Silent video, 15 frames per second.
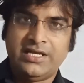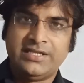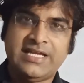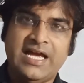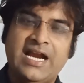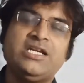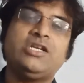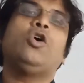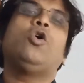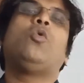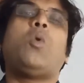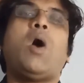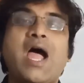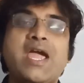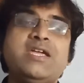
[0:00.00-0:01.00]
that
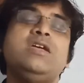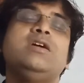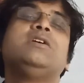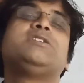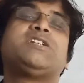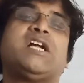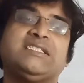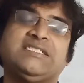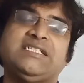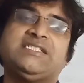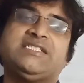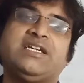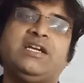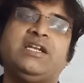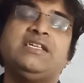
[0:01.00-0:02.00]
why
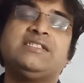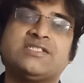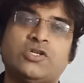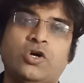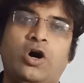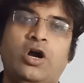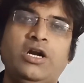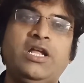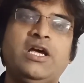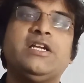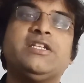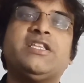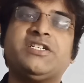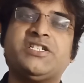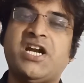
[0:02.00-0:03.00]
transistor is called
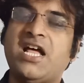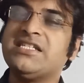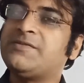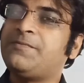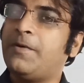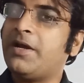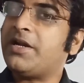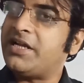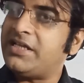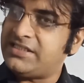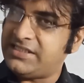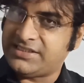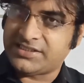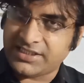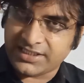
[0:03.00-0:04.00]
the transfer
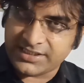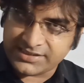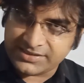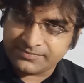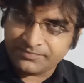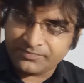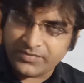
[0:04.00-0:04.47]
resistors.